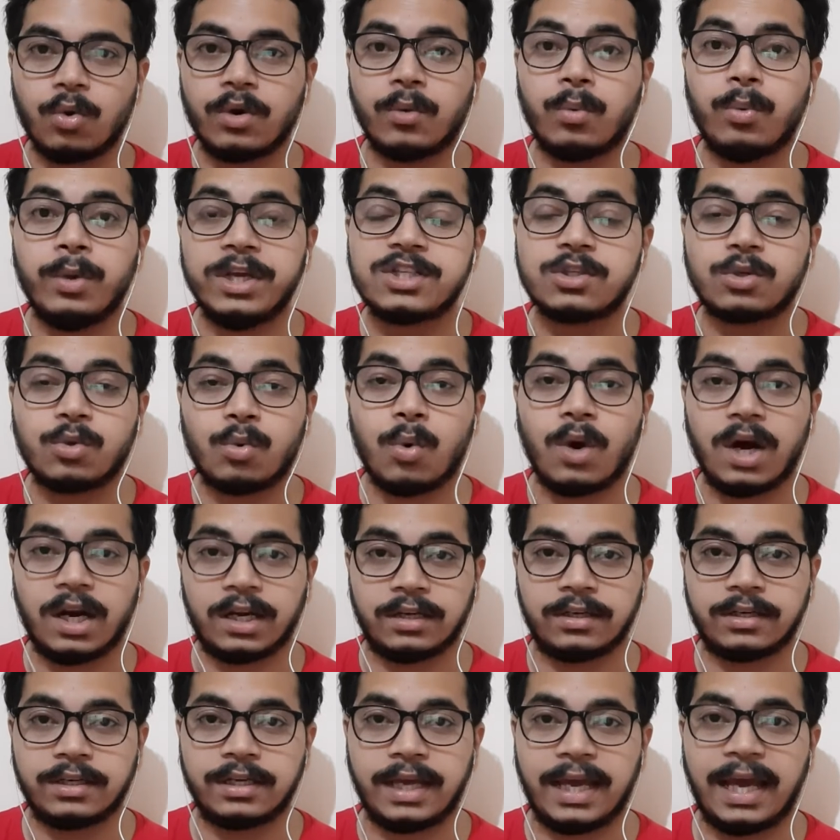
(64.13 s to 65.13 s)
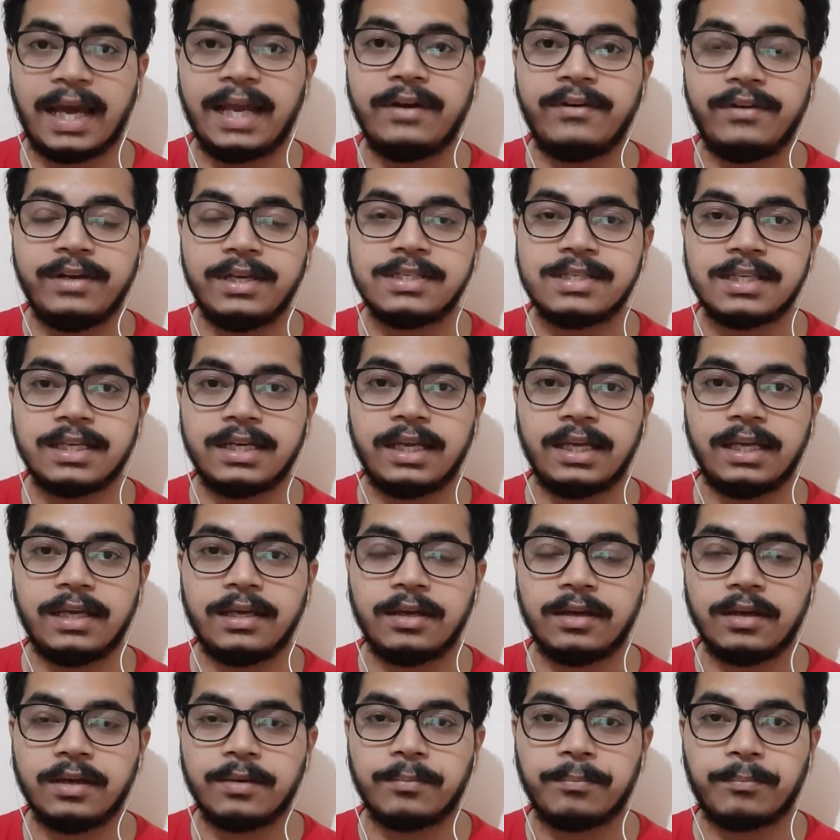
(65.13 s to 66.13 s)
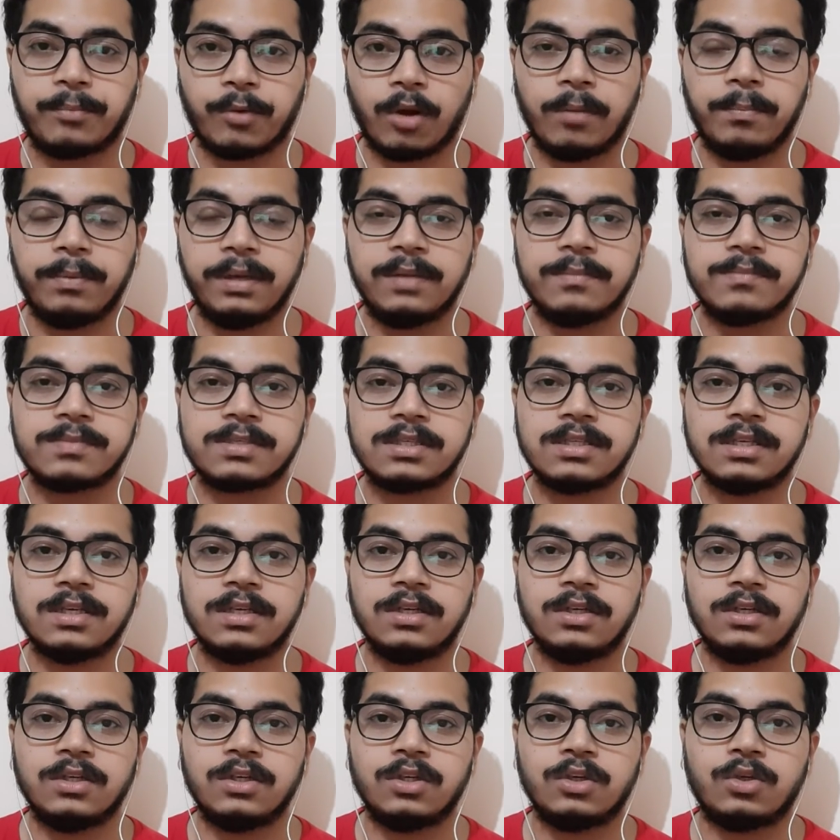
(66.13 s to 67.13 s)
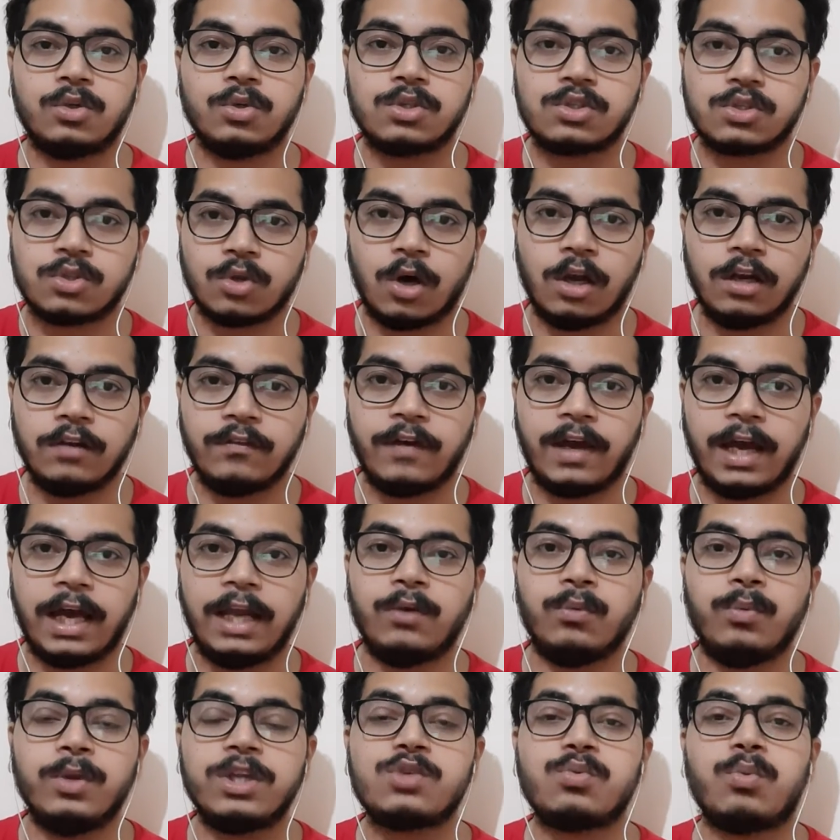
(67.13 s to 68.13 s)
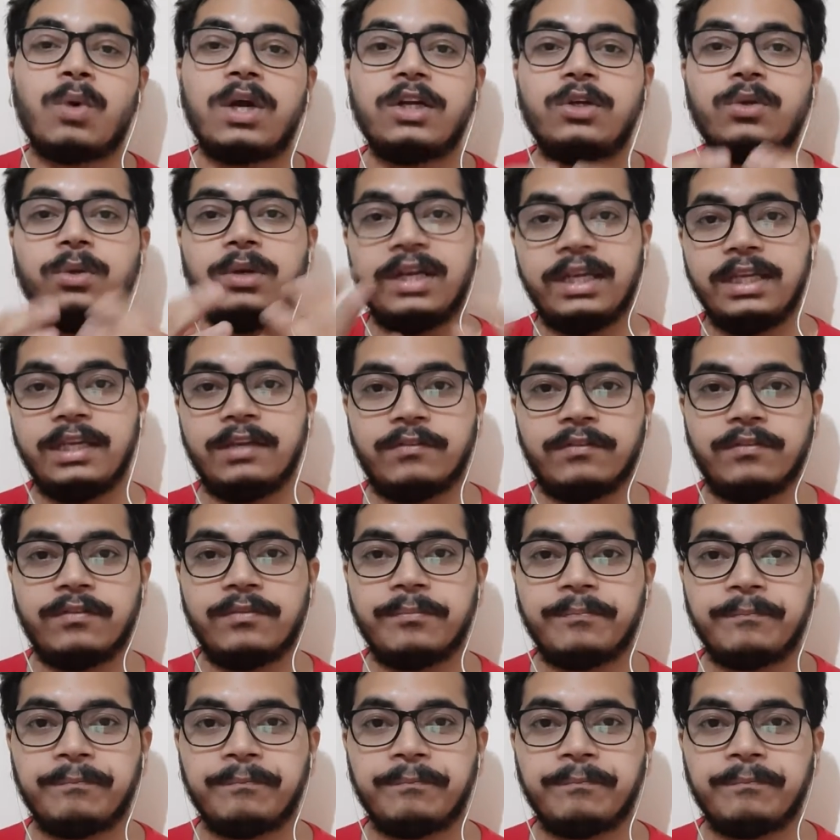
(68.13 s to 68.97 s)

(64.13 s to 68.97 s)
which quant and reasoning problems to solve and which one to leave.